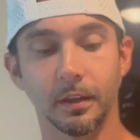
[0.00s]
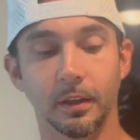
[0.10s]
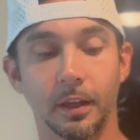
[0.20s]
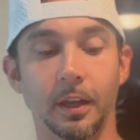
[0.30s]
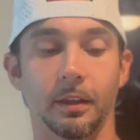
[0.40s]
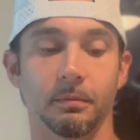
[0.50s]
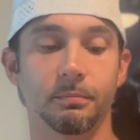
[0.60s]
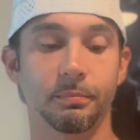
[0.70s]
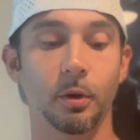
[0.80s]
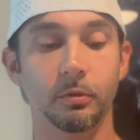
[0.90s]
Yeah,
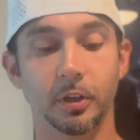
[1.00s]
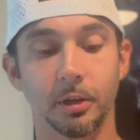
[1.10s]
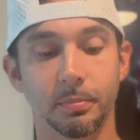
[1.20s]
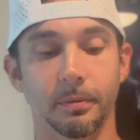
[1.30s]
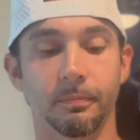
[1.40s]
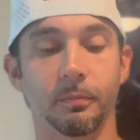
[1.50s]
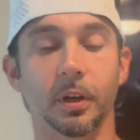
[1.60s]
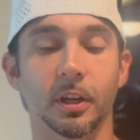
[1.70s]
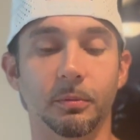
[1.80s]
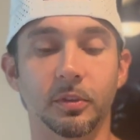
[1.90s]
pro tip, when
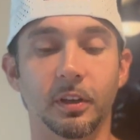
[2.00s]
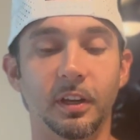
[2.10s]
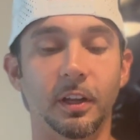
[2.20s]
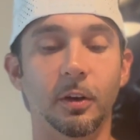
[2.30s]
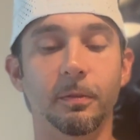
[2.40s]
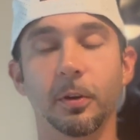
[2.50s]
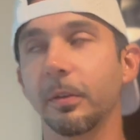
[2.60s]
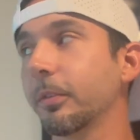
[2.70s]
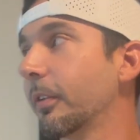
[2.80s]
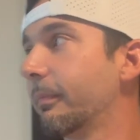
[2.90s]
it comes to the
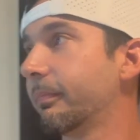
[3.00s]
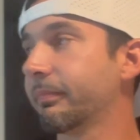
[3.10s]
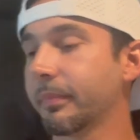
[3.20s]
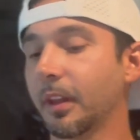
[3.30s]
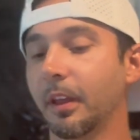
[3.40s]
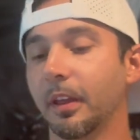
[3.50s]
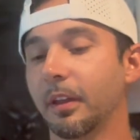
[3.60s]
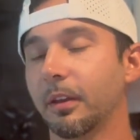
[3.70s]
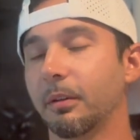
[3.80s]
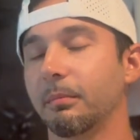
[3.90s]
intervals,
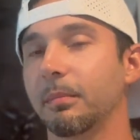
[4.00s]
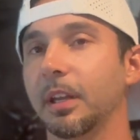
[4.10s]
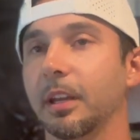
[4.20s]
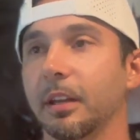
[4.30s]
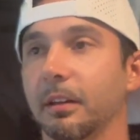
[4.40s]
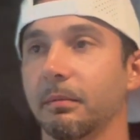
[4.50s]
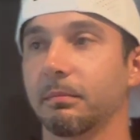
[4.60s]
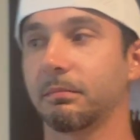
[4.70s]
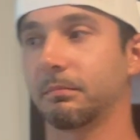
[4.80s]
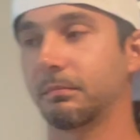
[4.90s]
meaning
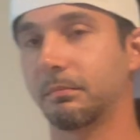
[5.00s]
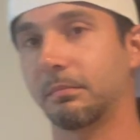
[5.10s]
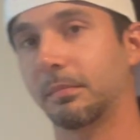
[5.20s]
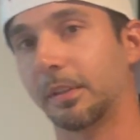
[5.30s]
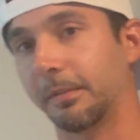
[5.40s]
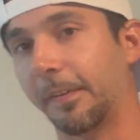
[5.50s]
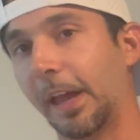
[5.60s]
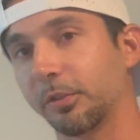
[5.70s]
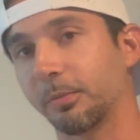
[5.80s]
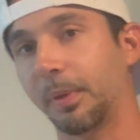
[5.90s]
the
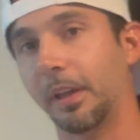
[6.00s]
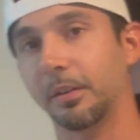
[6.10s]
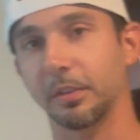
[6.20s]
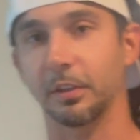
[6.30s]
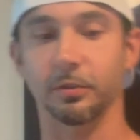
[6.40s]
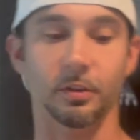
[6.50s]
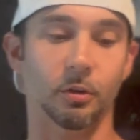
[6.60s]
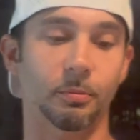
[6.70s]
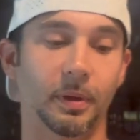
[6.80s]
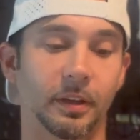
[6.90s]
faster pace than the
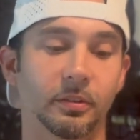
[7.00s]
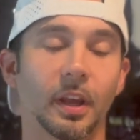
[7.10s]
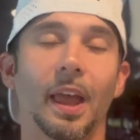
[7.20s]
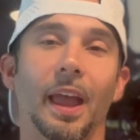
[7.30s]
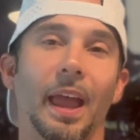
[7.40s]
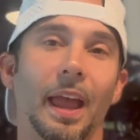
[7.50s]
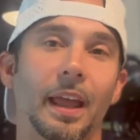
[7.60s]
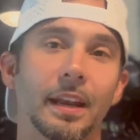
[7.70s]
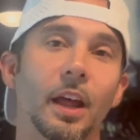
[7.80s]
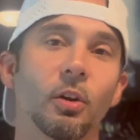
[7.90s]
slower pace,
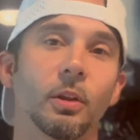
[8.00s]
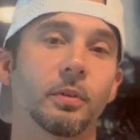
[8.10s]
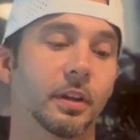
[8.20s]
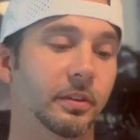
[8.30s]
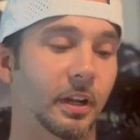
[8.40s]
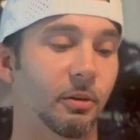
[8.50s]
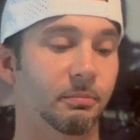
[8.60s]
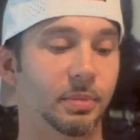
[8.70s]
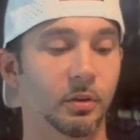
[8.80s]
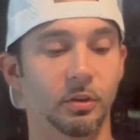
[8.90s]
not only does it help
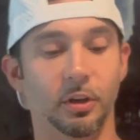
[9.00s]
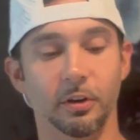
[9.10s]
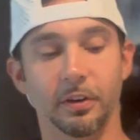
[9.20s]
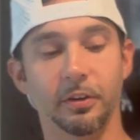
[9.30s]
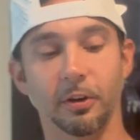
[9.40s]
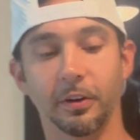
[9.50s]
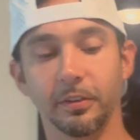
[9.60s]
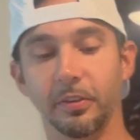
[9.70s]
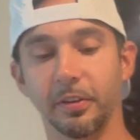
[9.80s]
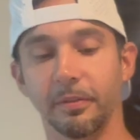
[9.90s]
build your
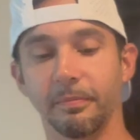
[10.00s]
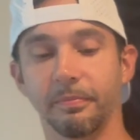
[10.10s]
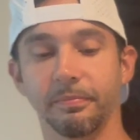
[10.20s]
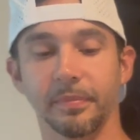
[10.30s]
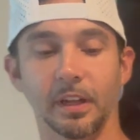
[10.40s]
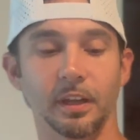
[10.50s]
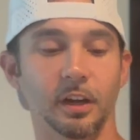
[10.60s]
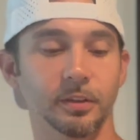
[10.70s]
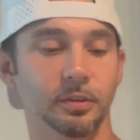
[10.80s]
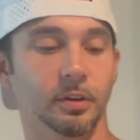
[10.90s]
endurance, it
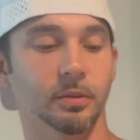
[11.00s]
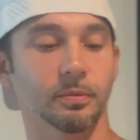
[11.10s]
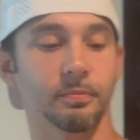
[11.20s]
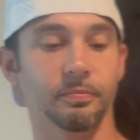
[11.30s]
also,